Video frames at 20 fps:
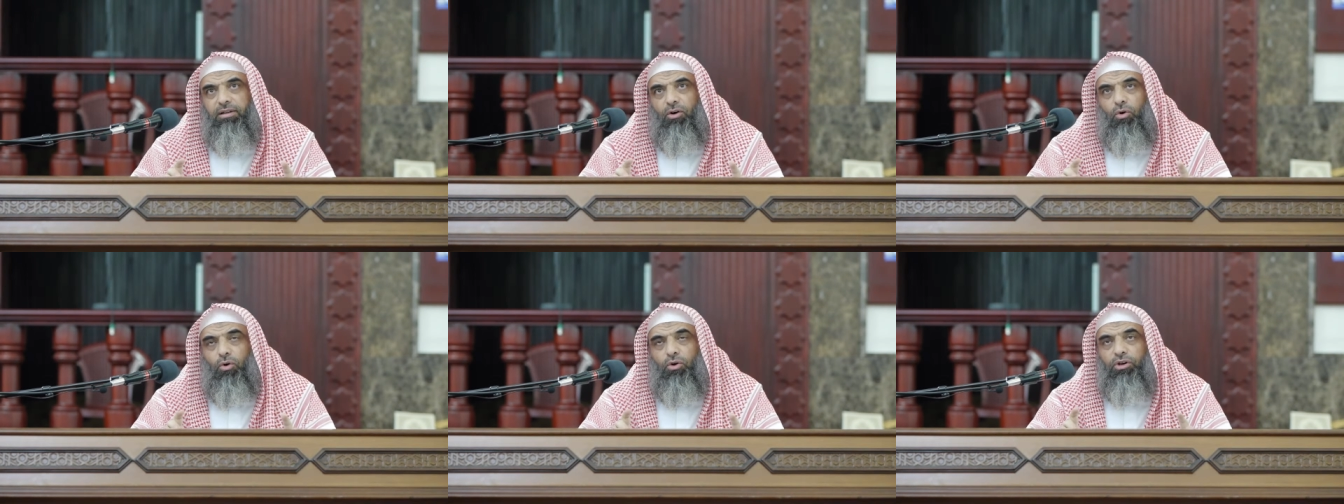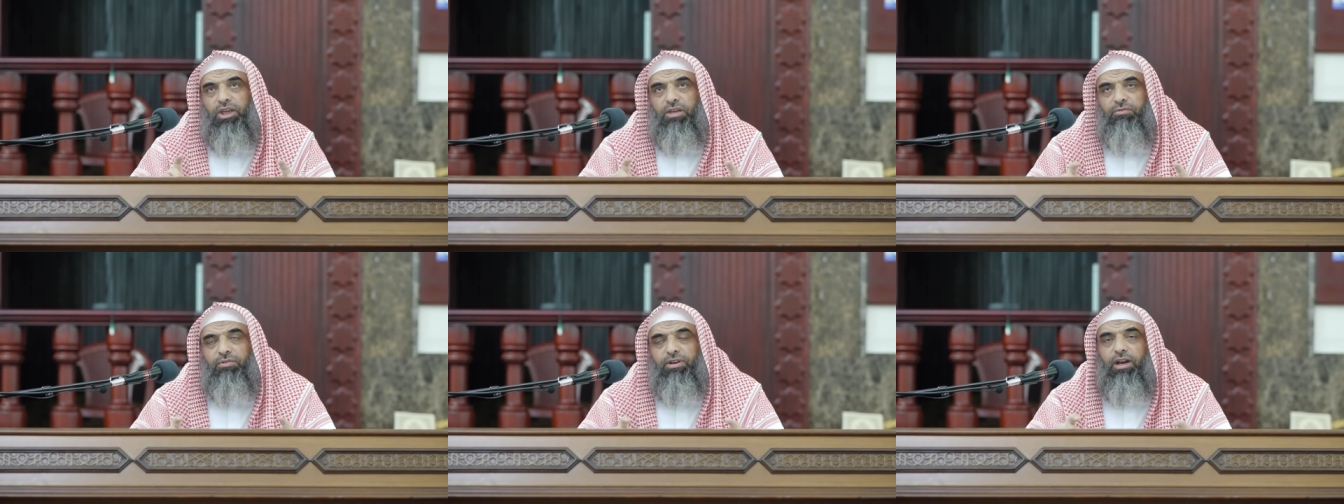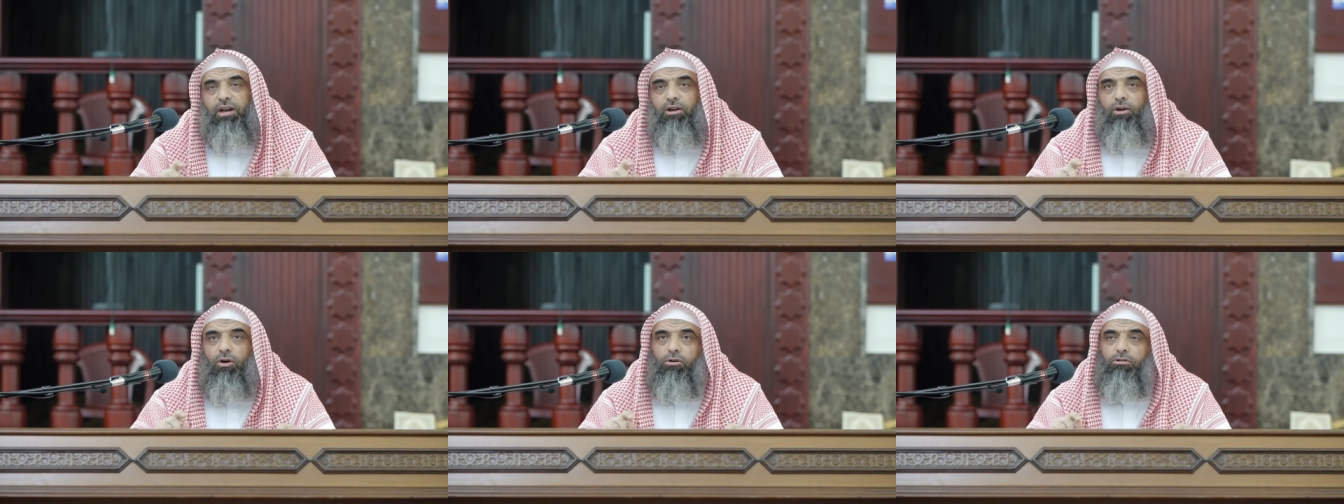or given
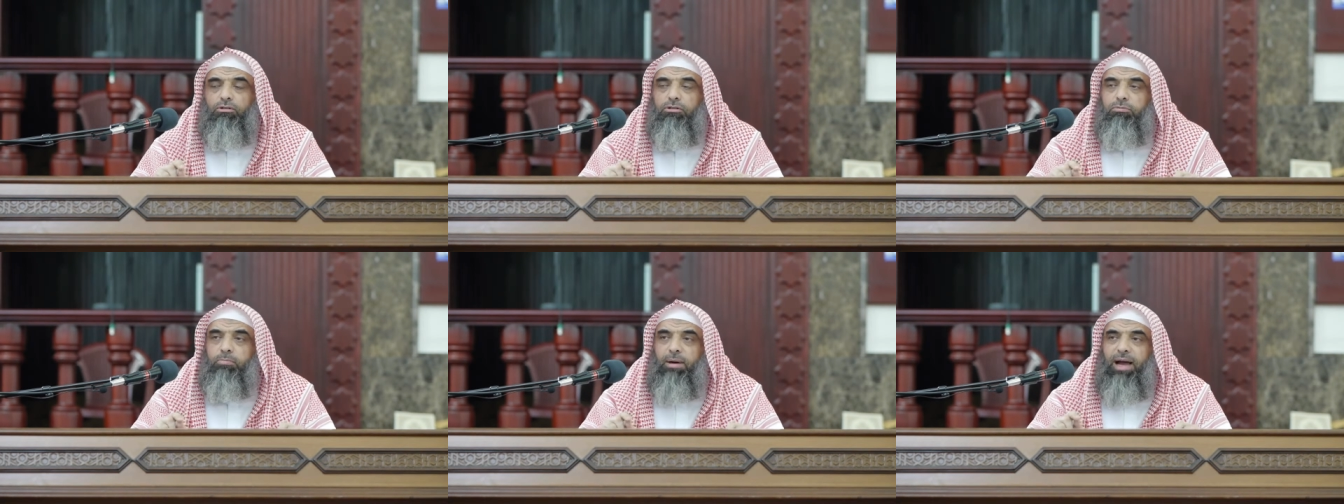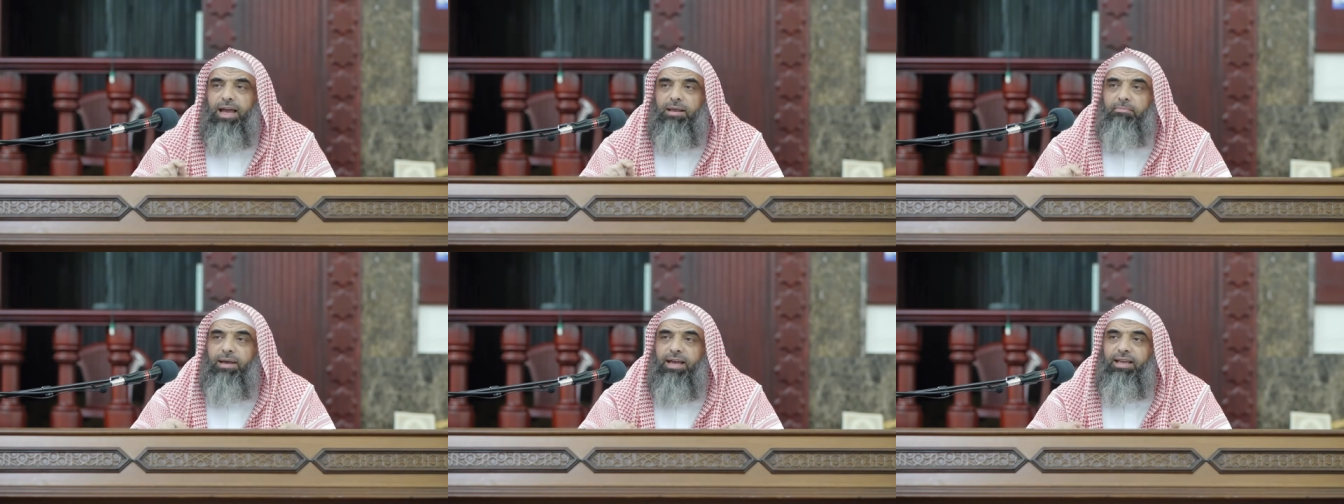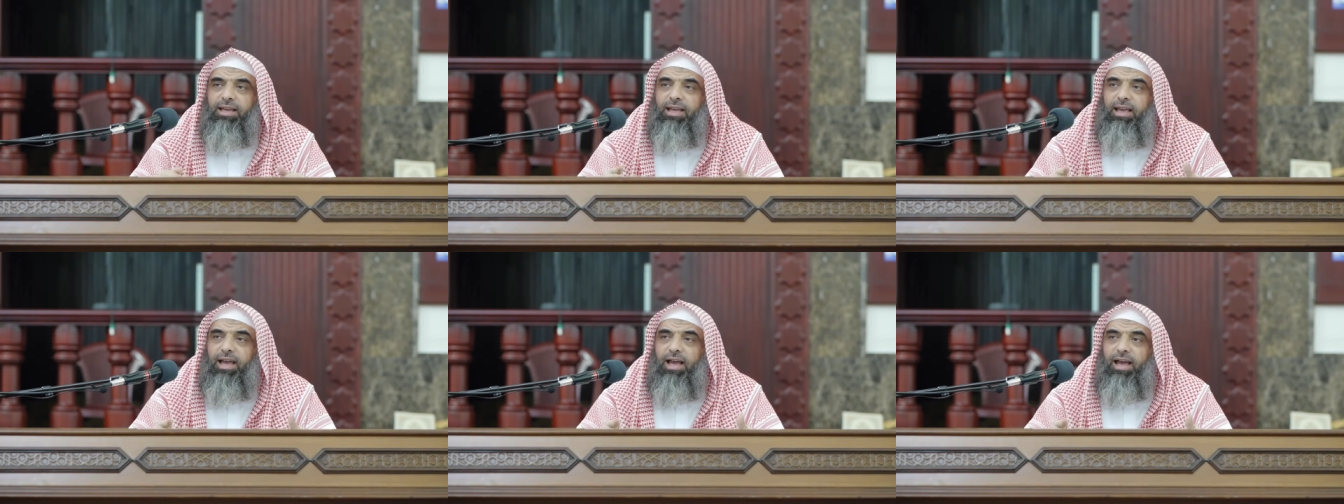an oath by
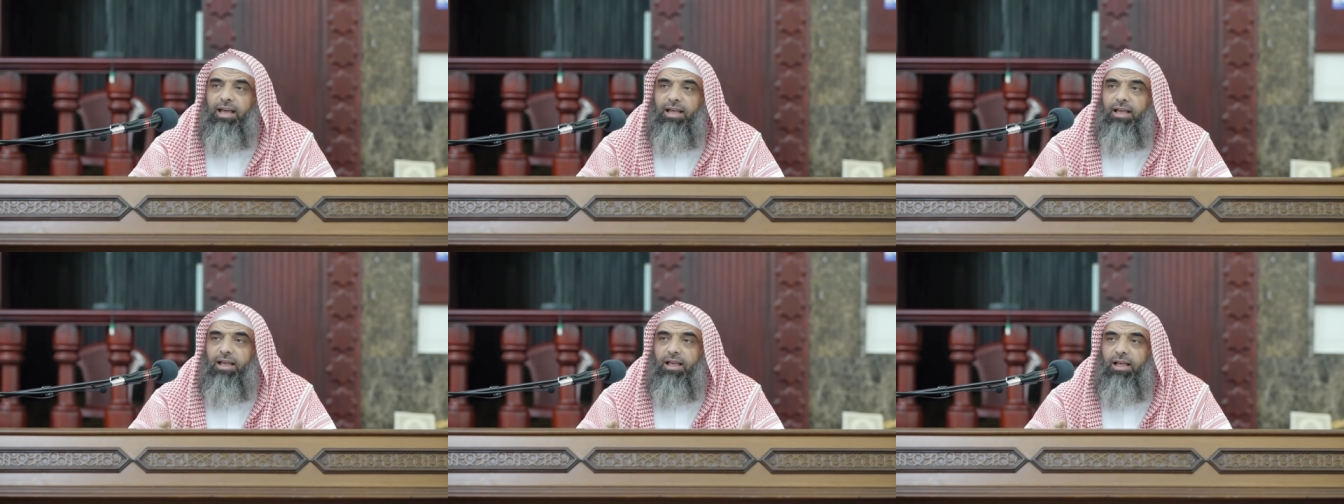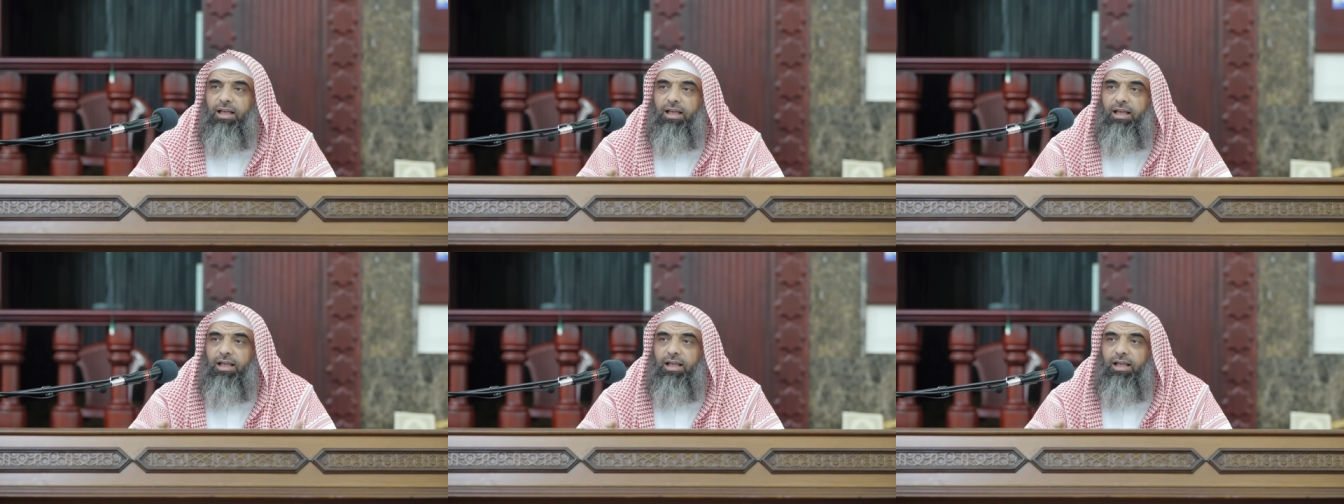Mecca